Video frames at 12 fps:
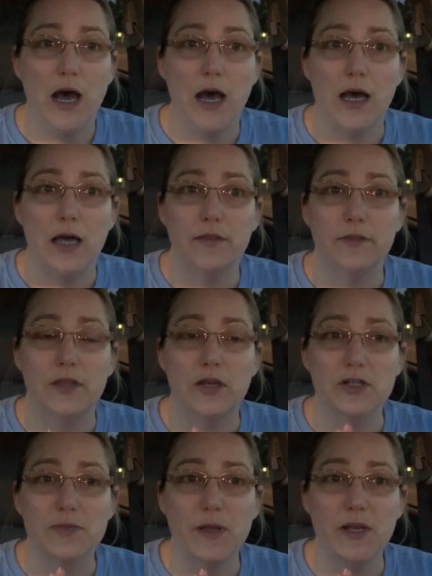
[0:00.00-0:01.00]
Uh,
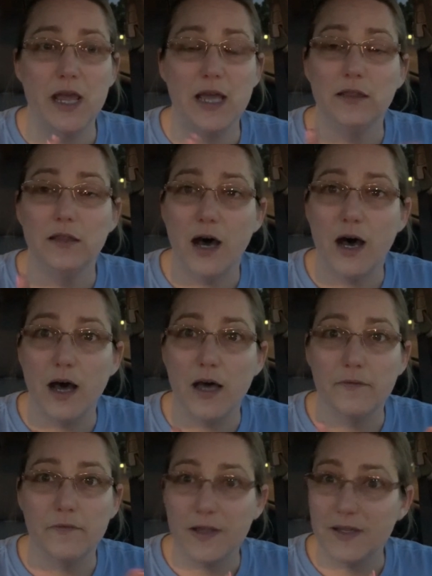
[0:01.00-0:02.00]
there's been a
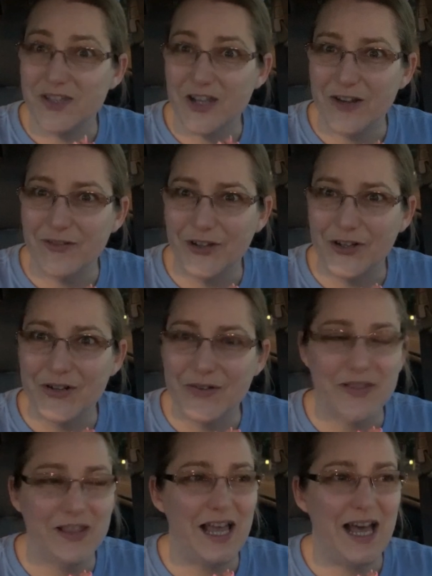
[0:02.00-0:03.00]
lot of things that I've learned
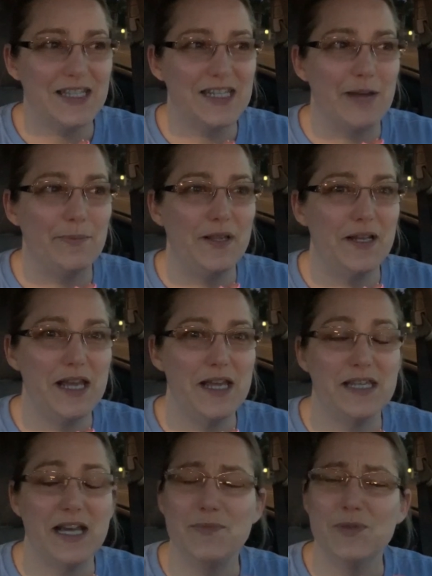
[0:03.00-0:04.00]
over the last couple of
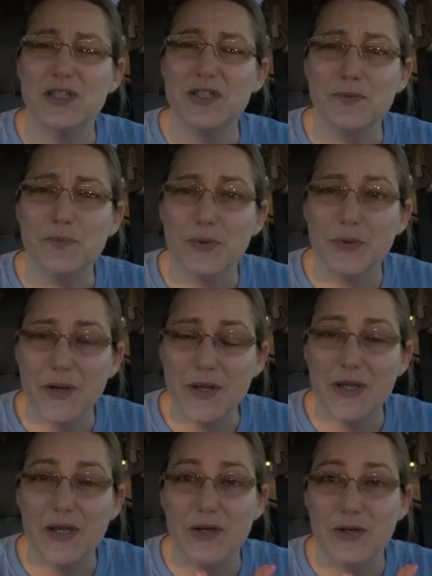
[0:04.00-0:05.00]
days. I'm still
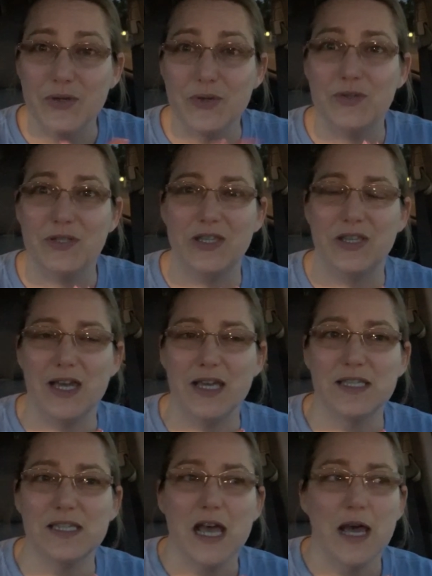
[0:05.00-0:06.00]
pretty new to
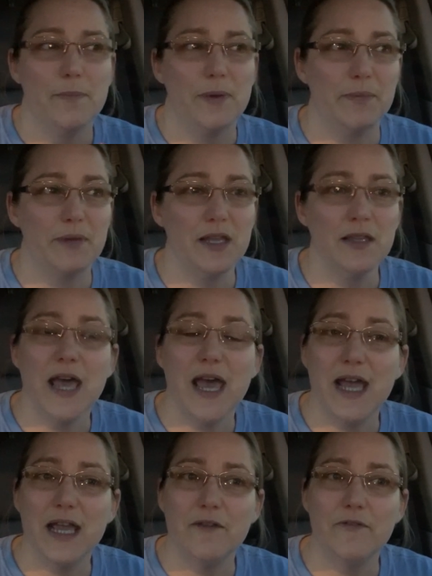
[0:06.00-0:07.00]
this, but I'm getting the
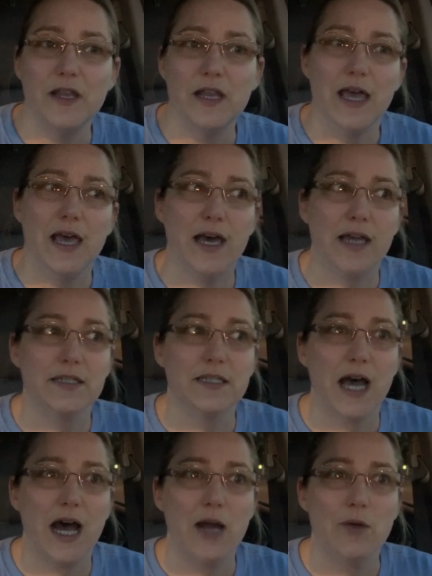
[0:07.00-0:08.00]
hang of it and
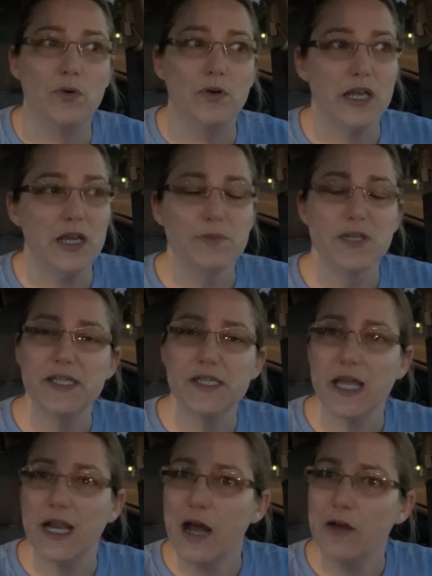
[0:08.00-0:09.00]
I will keep
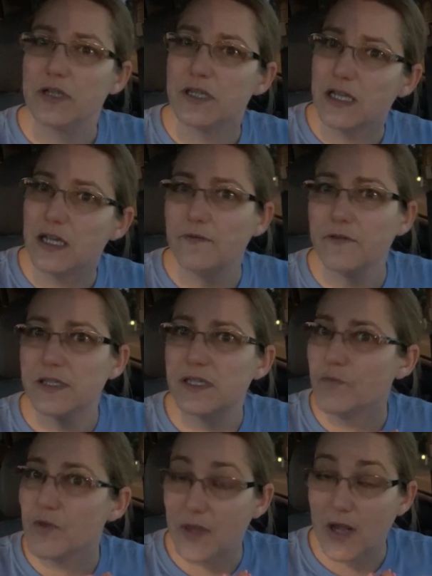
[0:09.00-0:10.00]
testing it out to see if it's
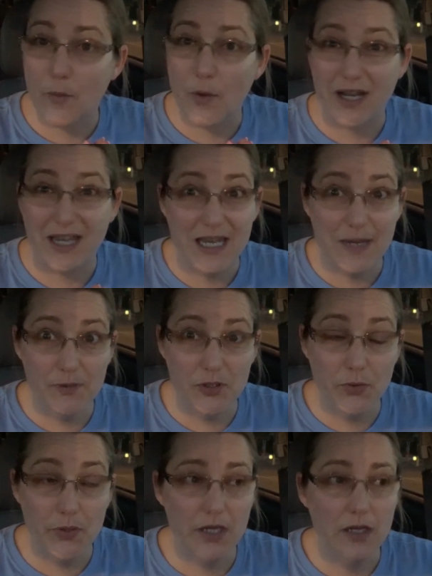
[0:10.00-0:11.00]
something that I want to keep
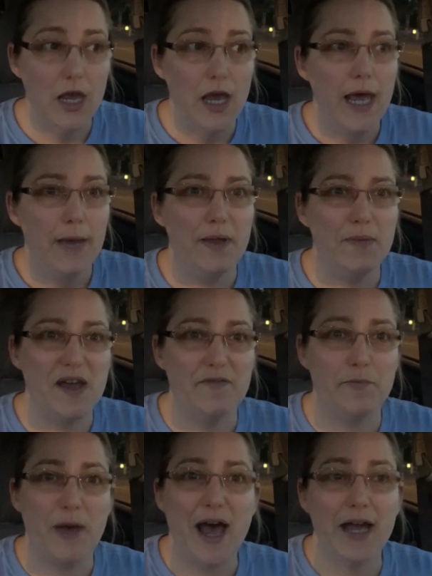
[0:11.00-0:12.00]
doing, maybe
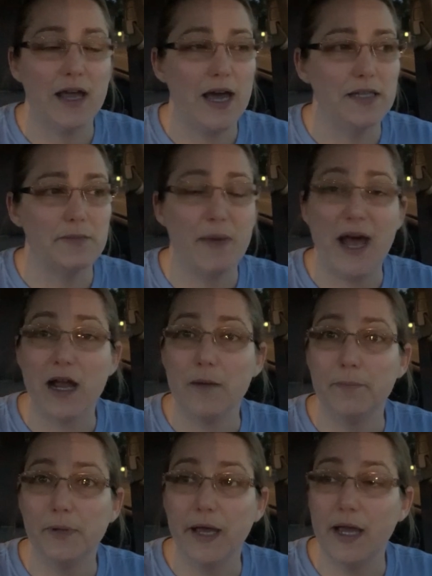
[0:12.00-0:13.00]
have a back as a
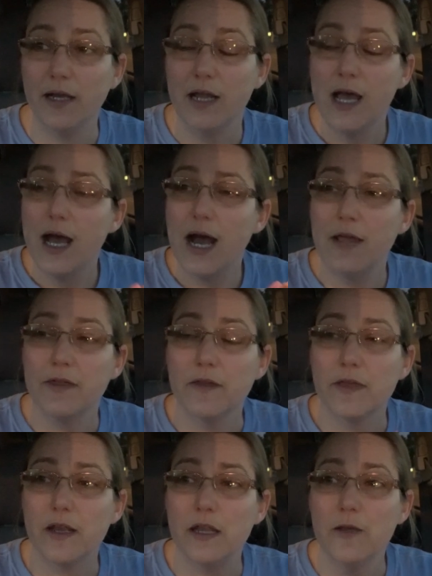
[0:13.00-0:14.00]
backup plan. I
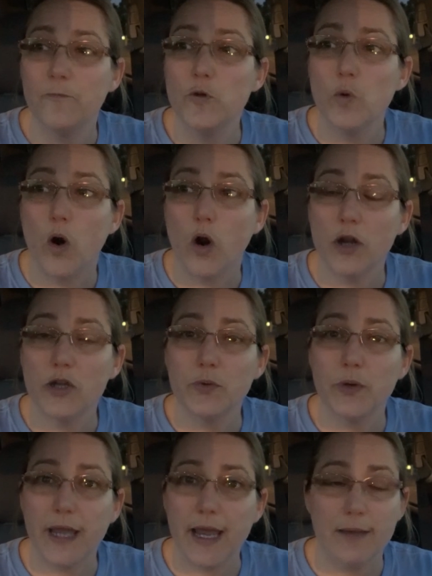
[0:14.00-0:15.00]
think that if you are
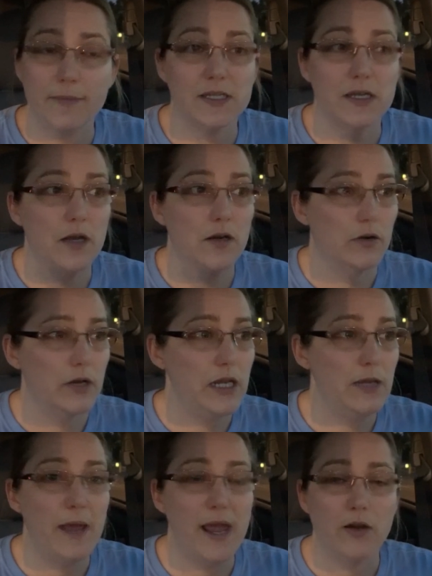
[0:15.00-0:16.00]
doing Amazon or
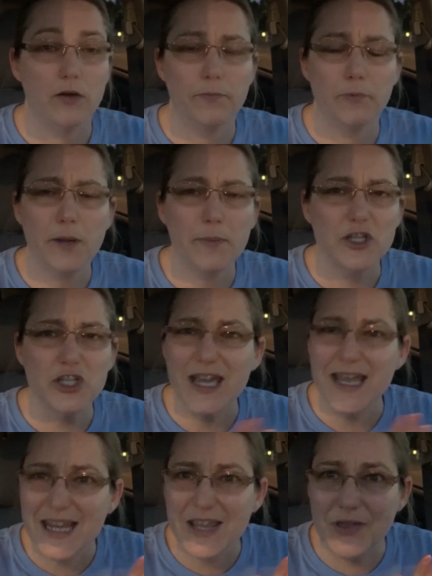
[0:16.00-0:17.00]
eBay or pretty much
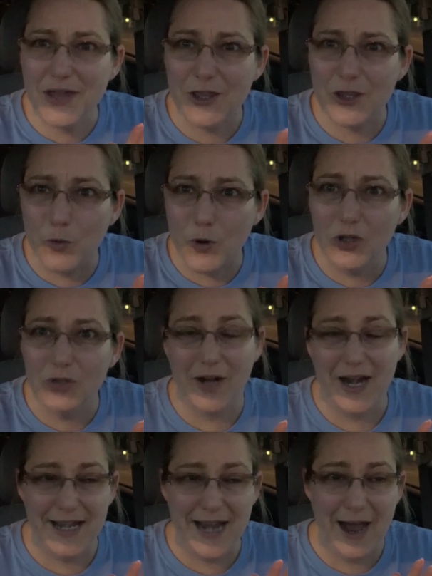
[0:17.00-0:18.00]
anything in the world
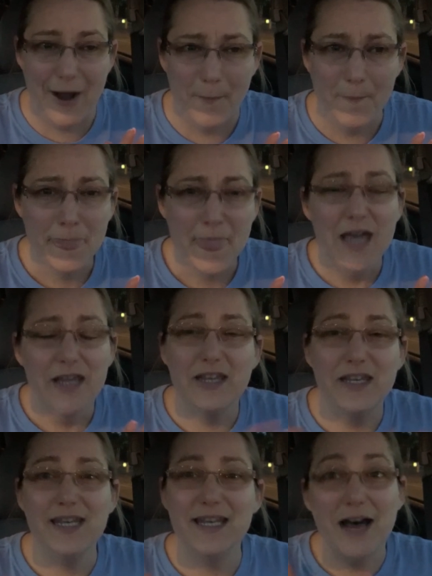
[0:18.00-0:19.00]
right now, you
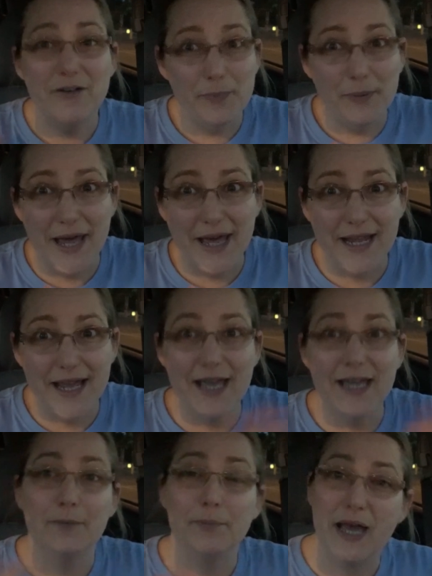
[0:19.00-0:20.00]
need to have a plan
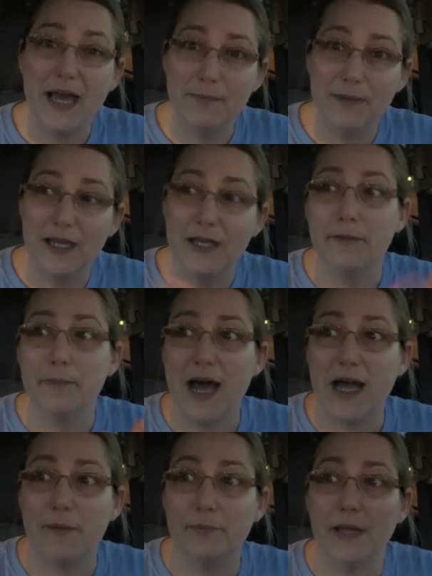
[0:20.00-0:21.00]
A and a plan B and a
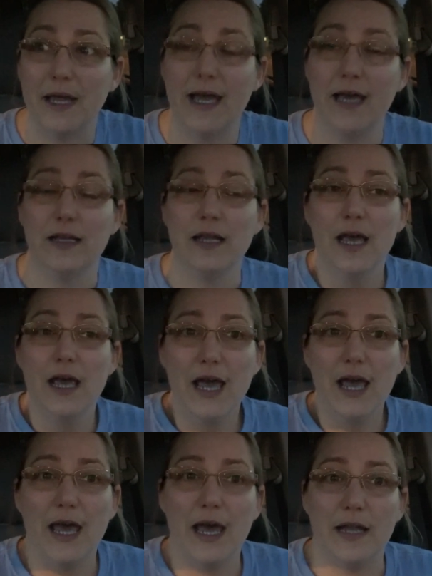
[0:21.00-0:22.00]
backup plan
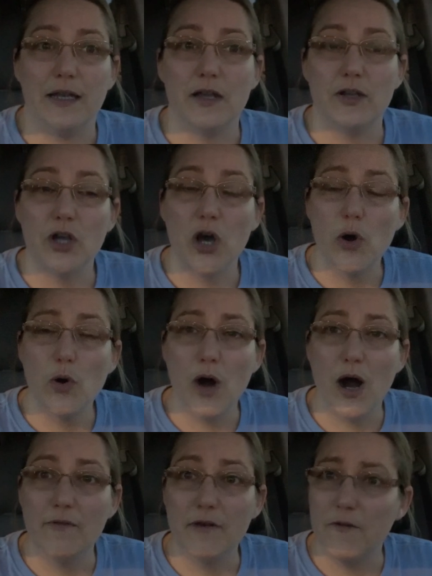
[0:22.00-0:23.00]
and know
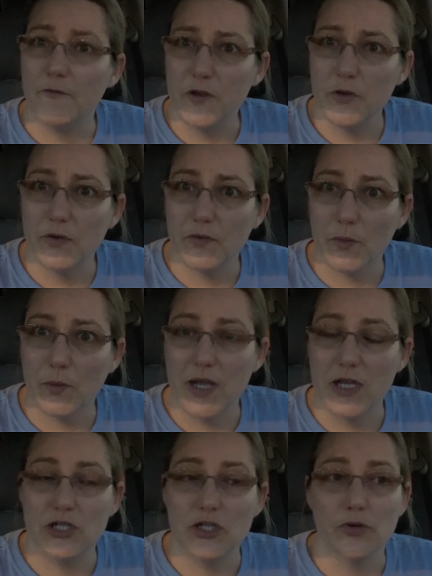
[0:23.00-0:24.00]
of a few different
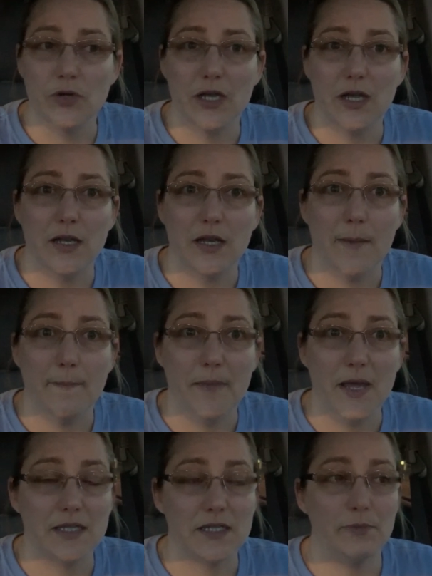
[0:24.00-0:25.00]
ways you can
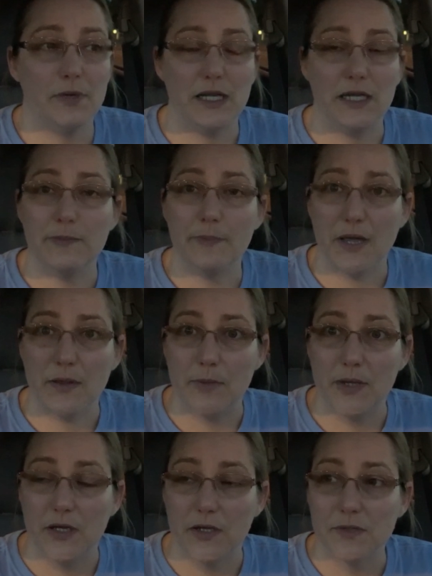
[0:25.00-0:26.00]
make some money to pay the
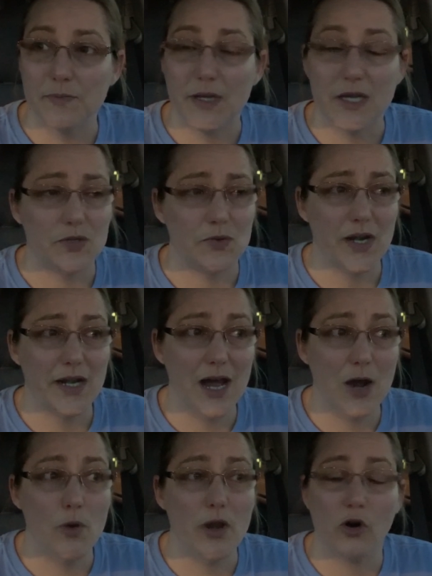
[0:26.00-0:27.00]
bills because right
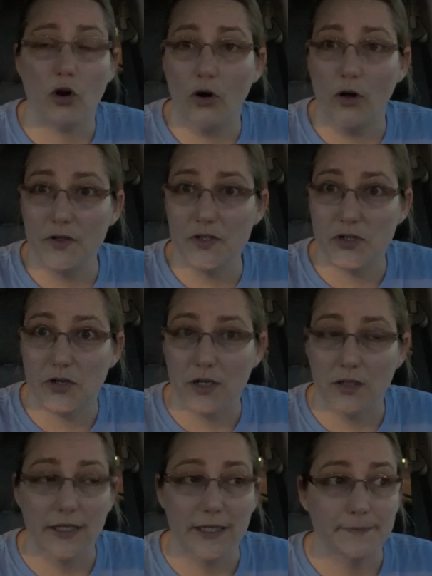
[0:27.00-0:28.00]
now we are all
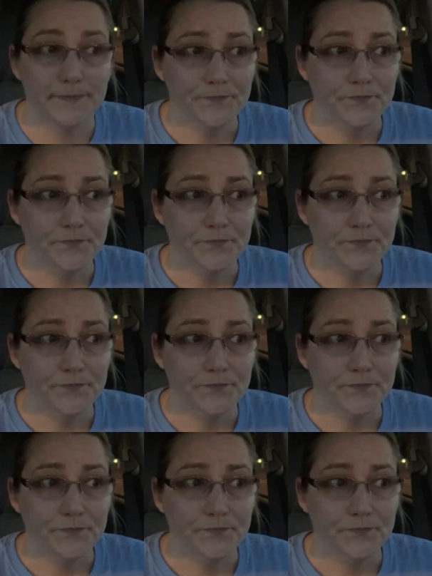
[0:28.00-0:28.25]
struggling